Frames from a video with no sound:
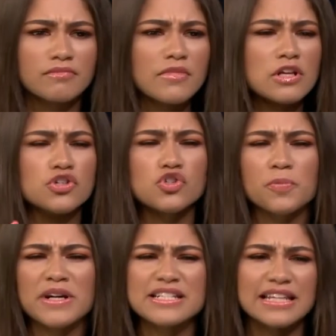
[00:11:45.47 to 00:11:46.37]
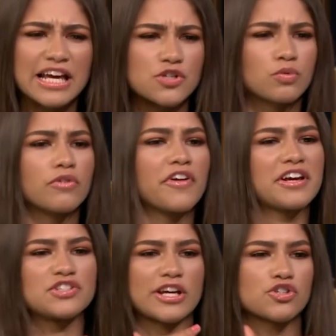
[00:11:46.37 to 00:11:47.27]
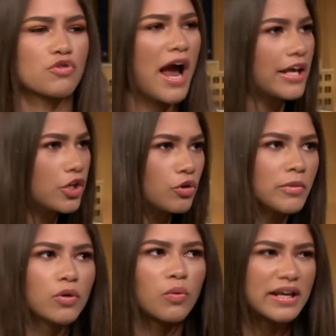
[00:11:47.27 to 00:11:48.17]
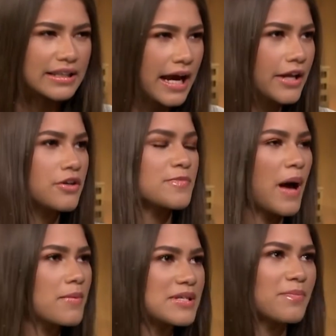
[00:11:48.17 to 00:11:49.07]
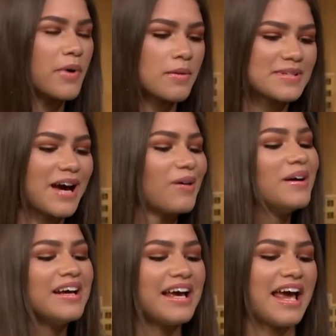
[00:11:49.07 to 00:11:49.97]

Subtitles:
And now that social media exists, the game's changed completely.